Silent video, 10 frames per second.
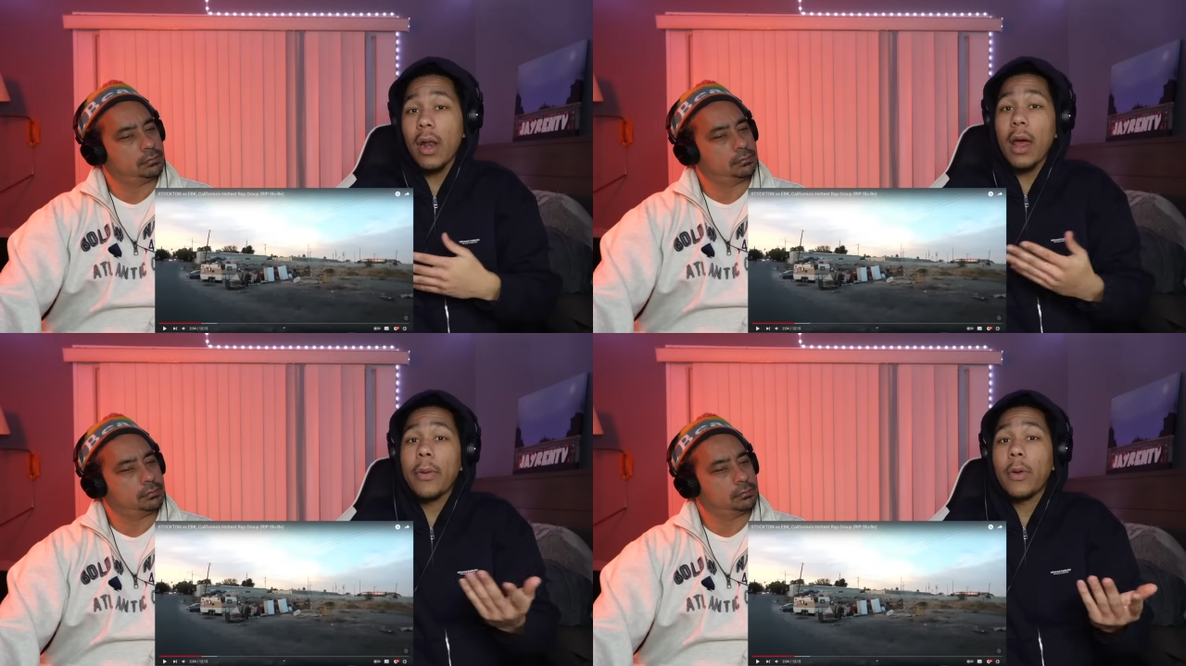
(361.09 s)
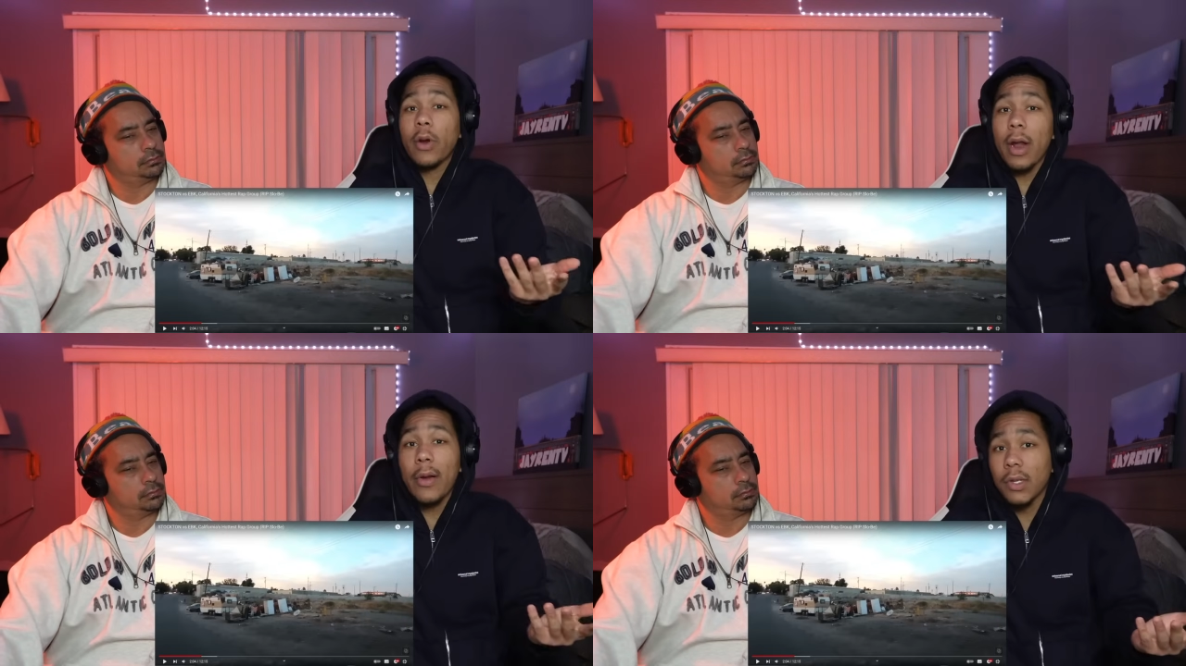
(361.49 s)
Speaker 1: A lot of people going
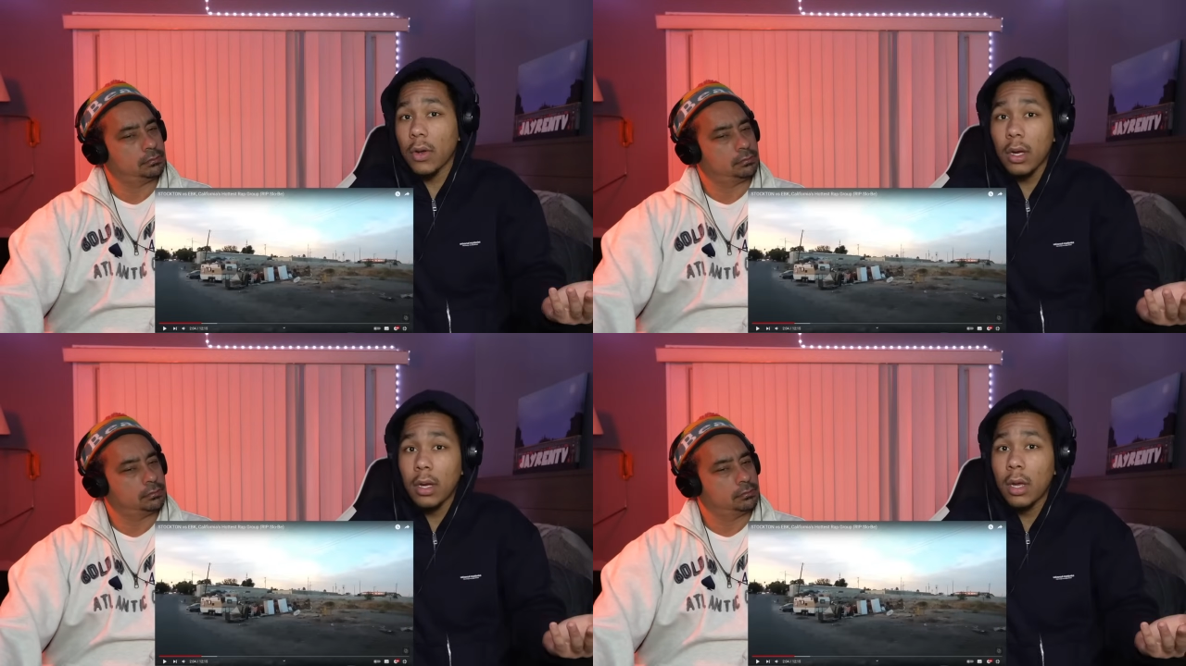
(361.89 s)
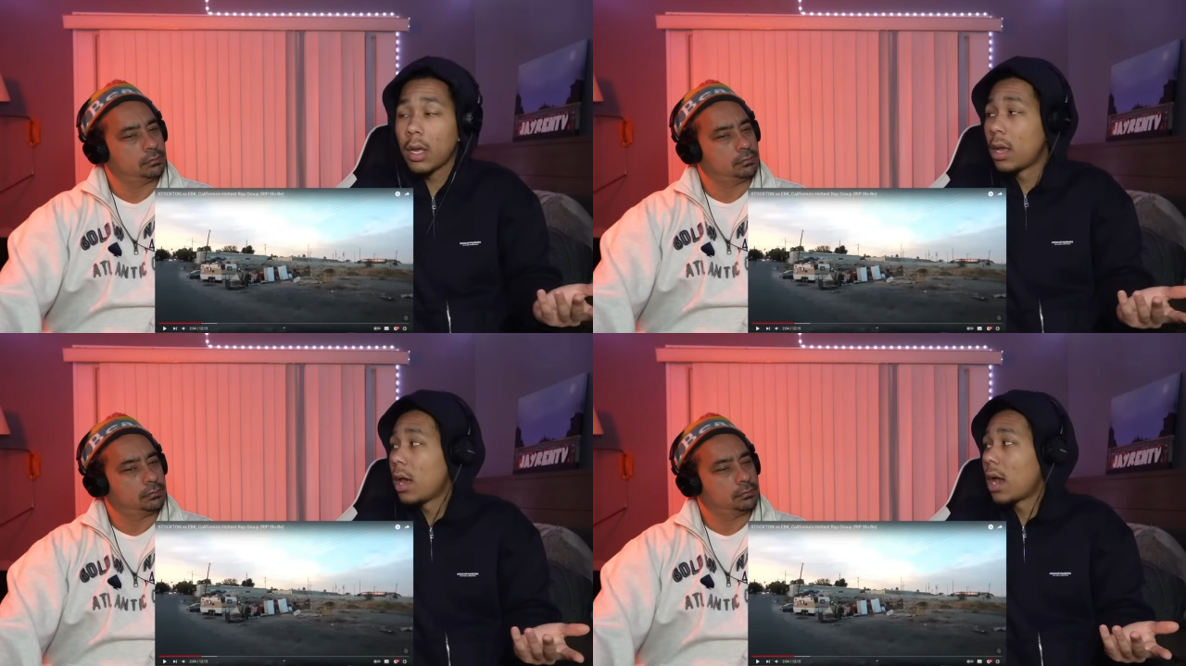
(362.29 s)
to Arizona.
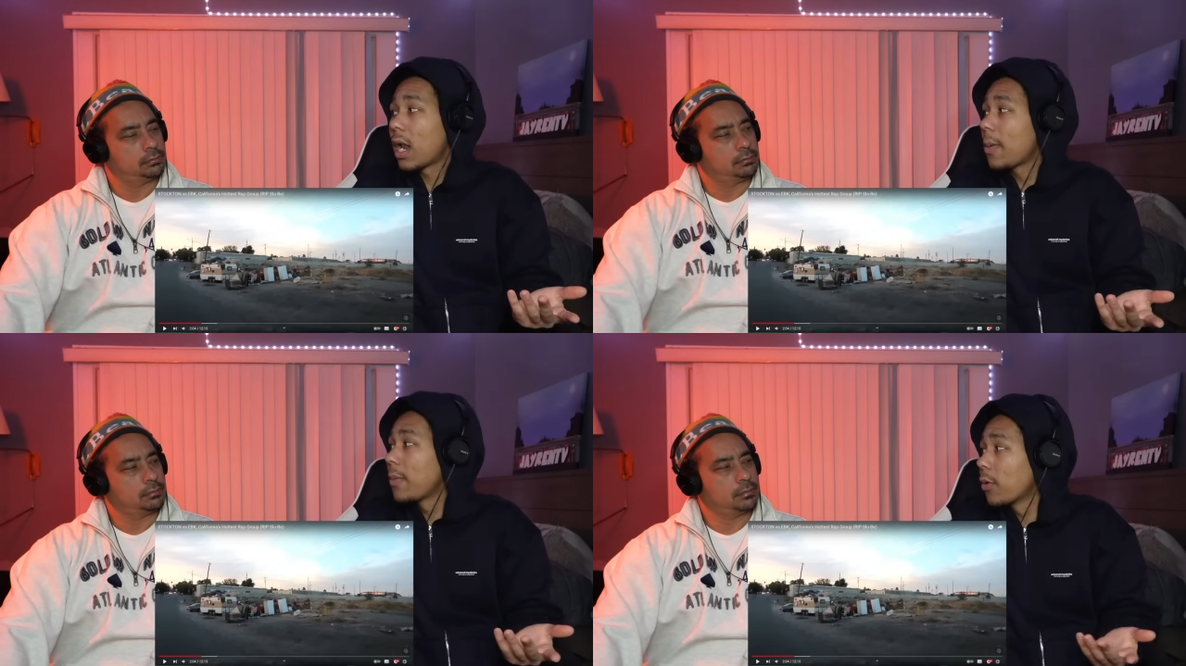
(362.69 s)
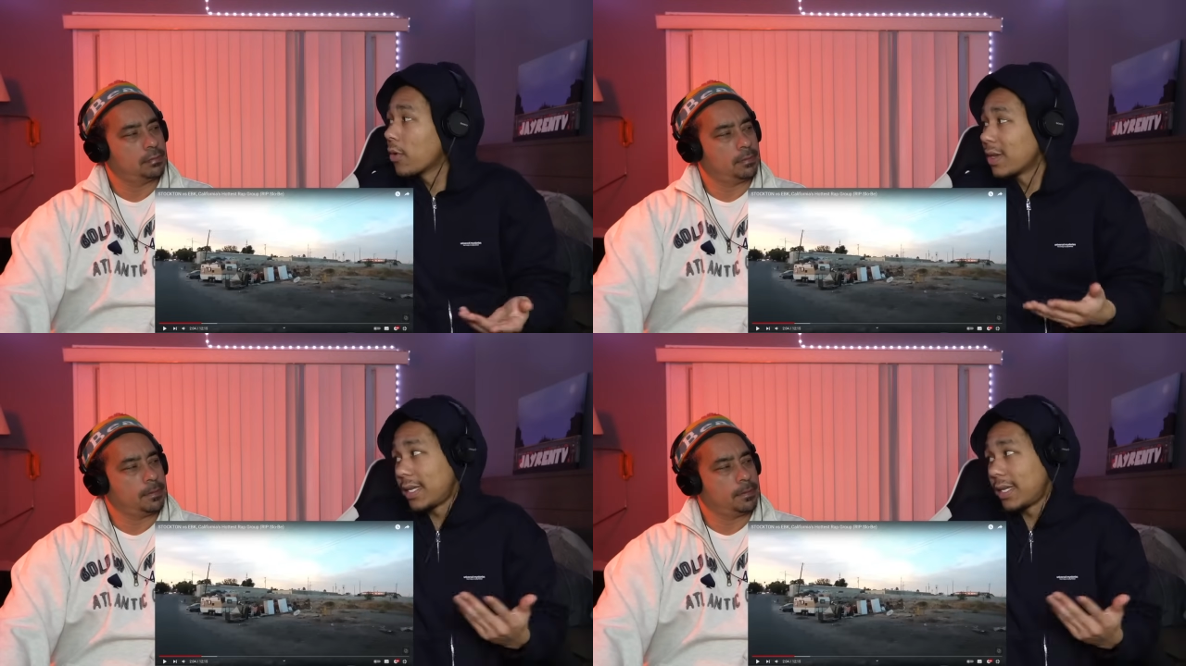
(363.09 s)
A lot of people going to